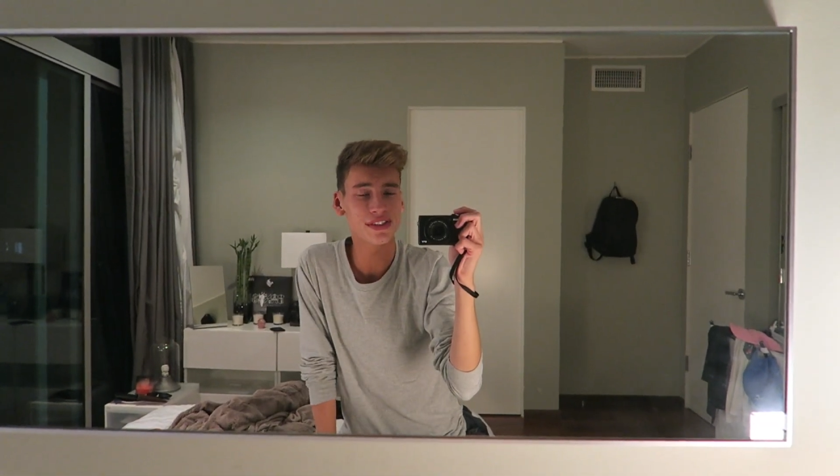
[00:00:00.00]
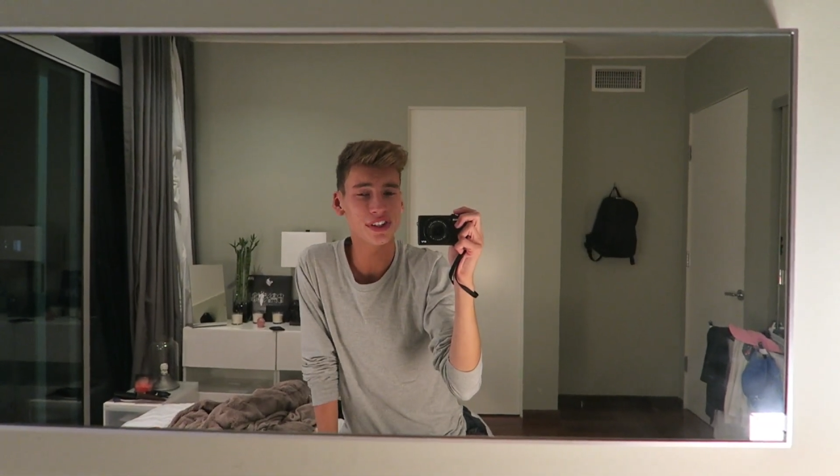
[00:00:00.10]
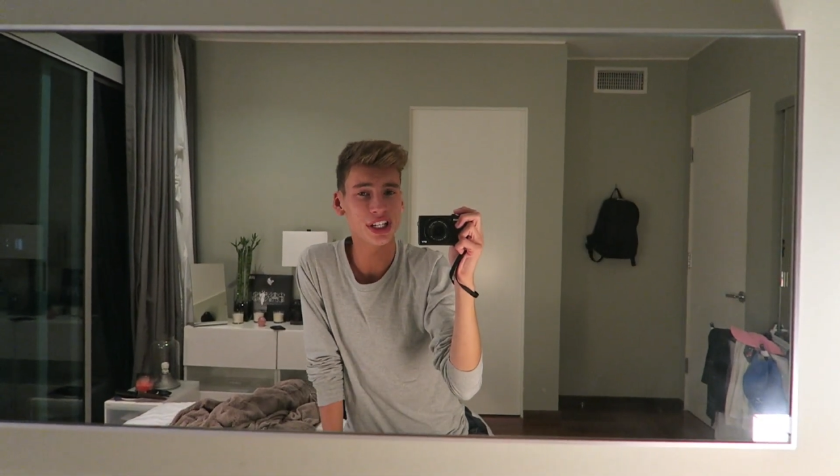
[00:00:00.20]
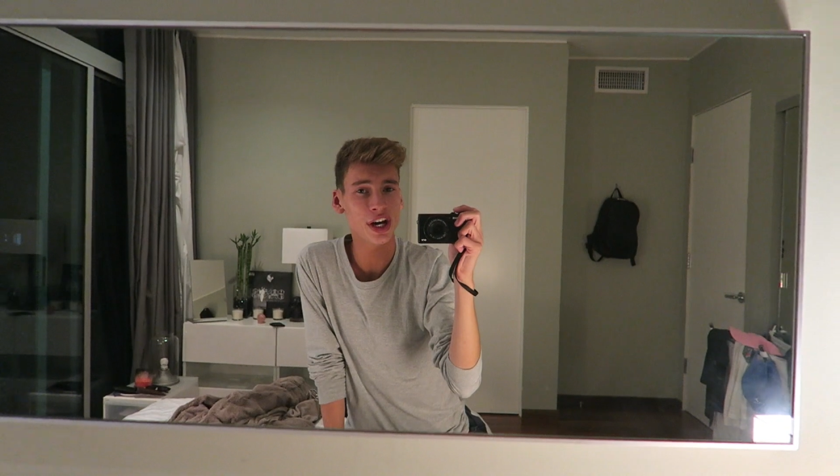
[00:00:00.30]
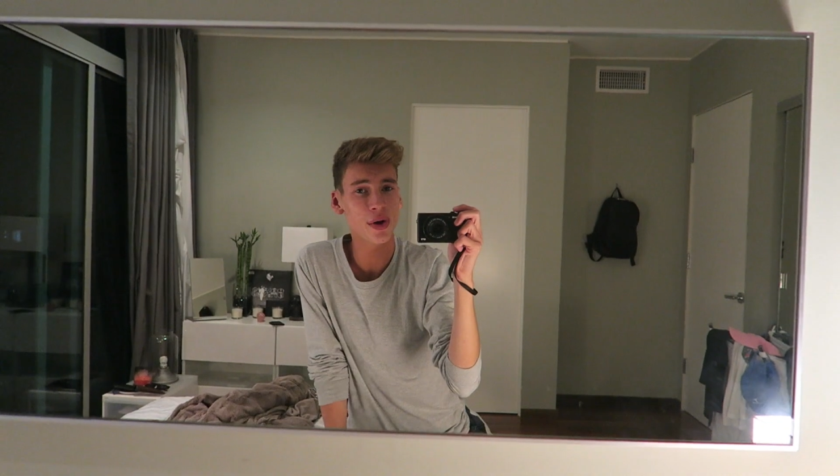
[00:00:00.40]
this
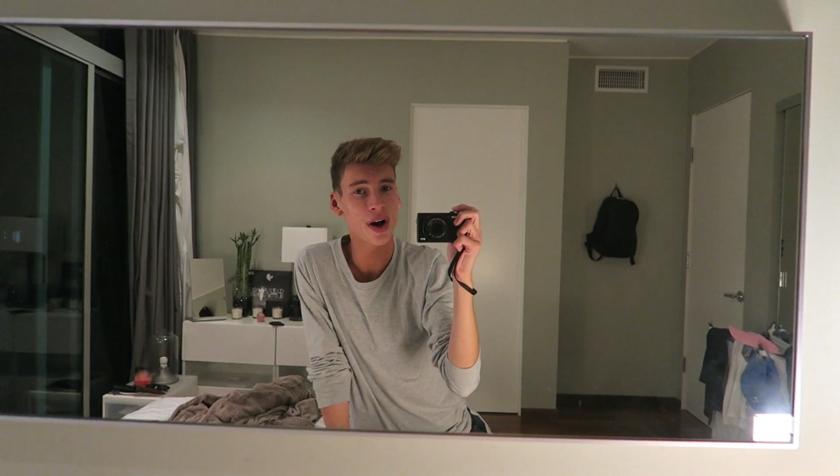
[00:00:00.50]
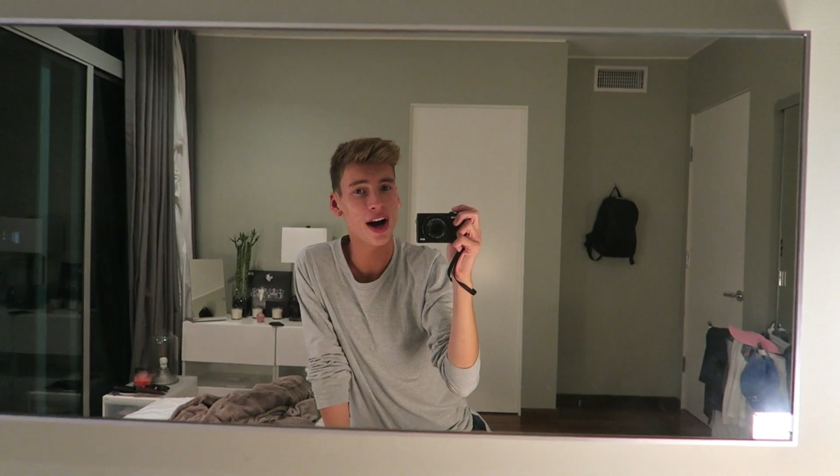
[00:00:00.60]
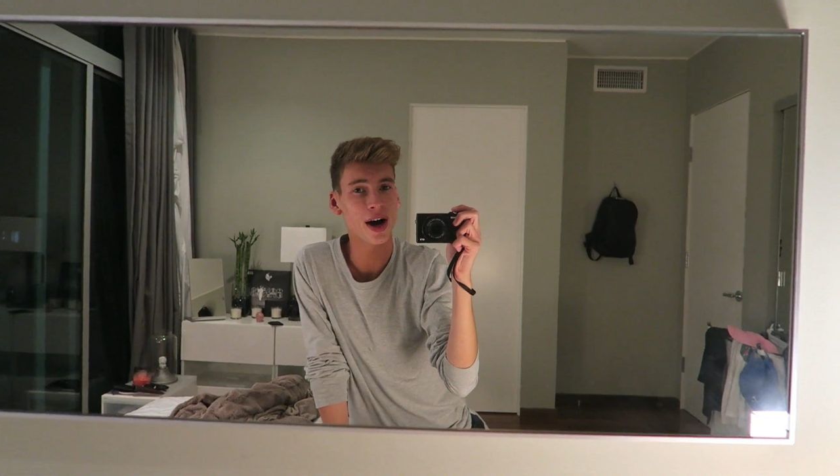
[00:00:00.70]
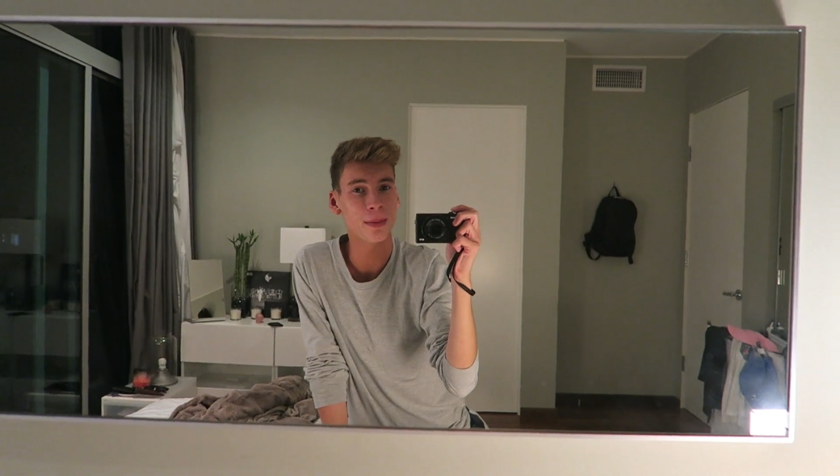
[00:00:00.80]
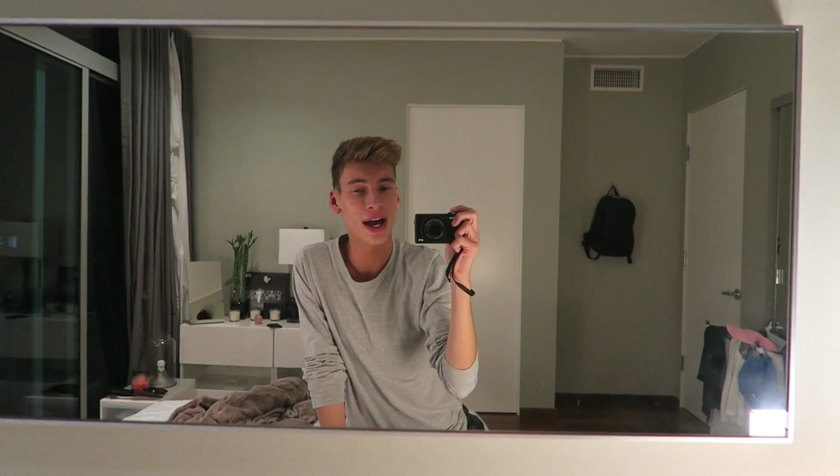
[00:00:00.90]
video
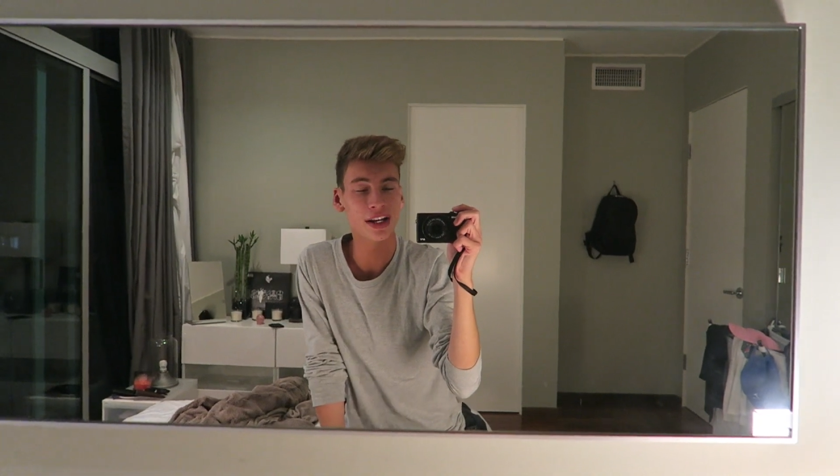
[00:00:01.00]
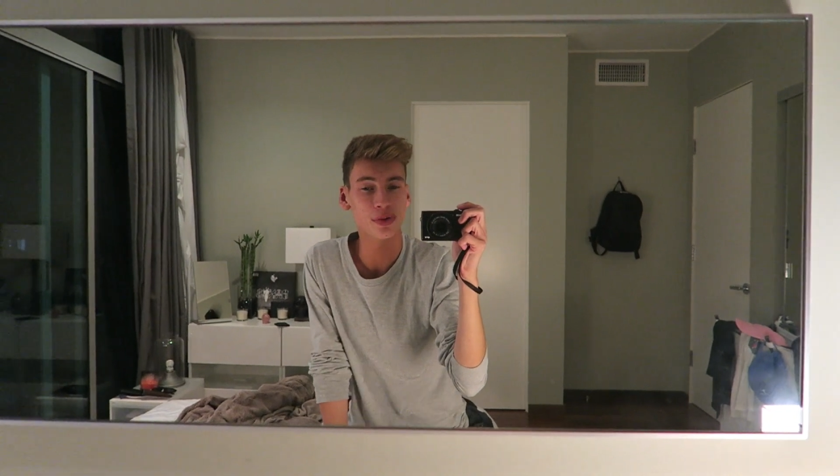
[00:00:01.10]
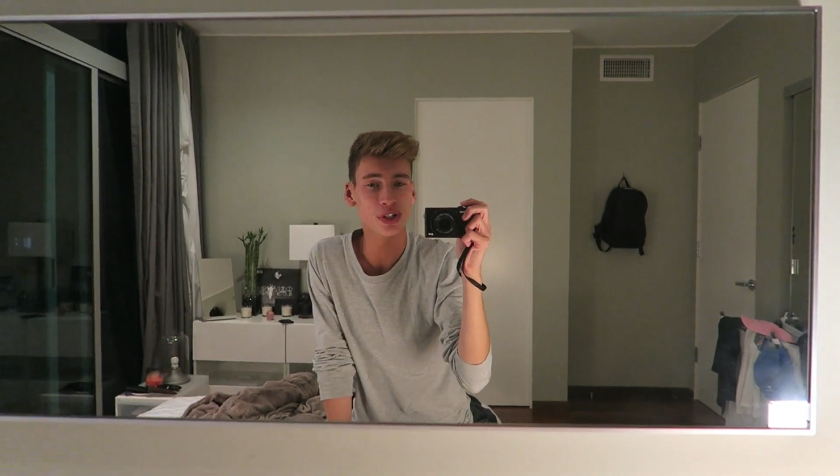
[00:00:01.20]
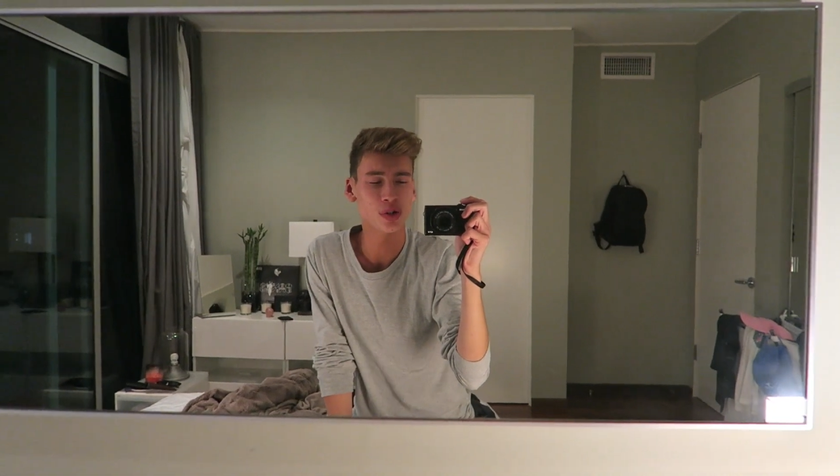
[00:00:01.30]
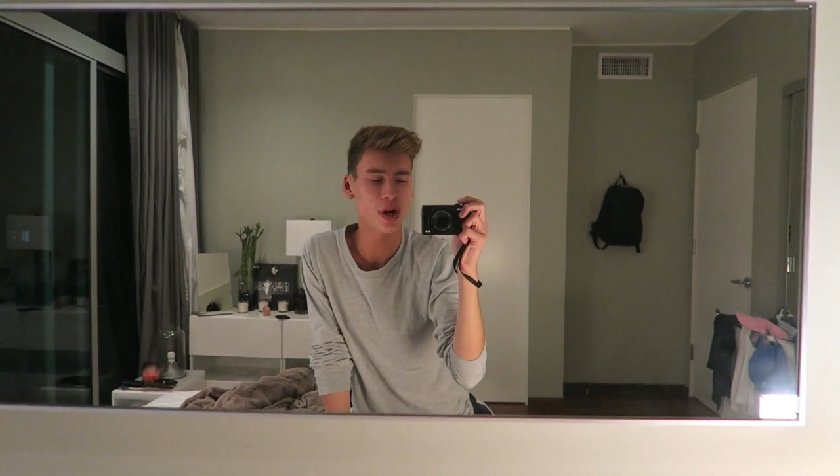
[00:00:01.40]
and
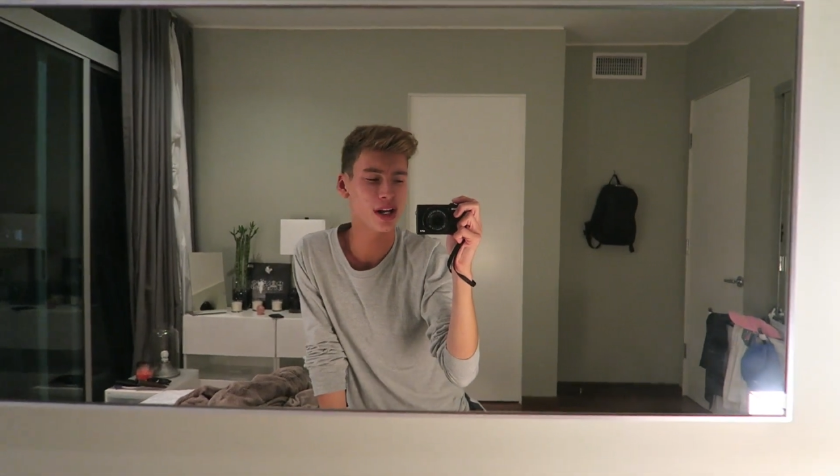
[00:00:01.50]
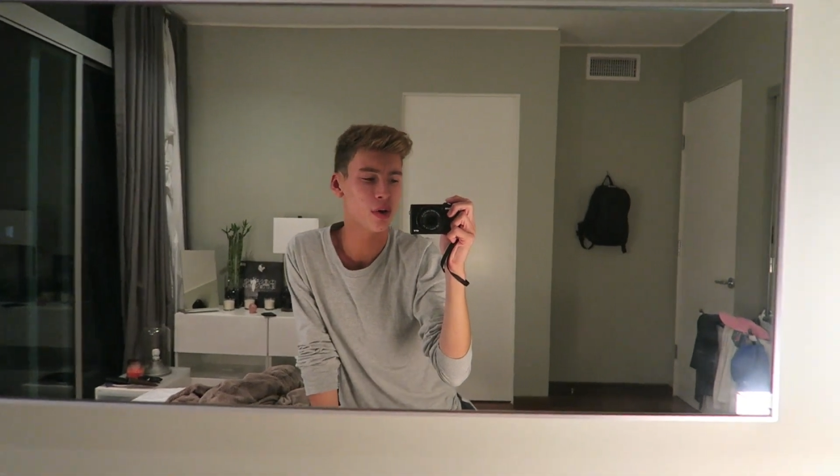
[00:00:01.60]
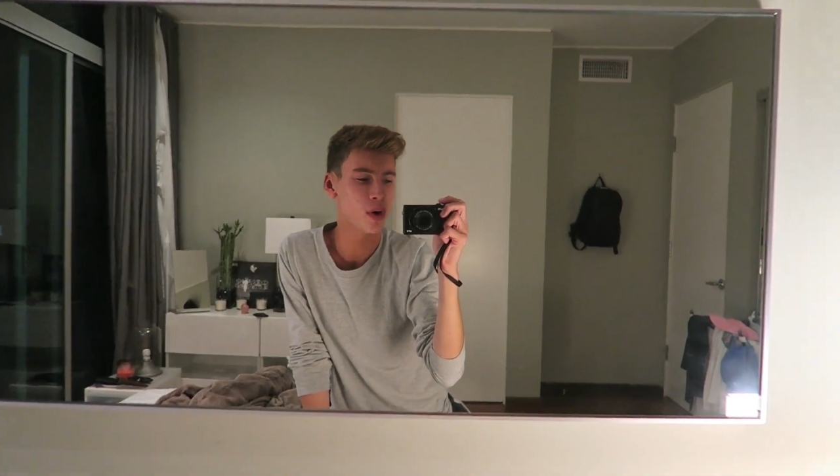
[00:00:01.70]
you enjoyed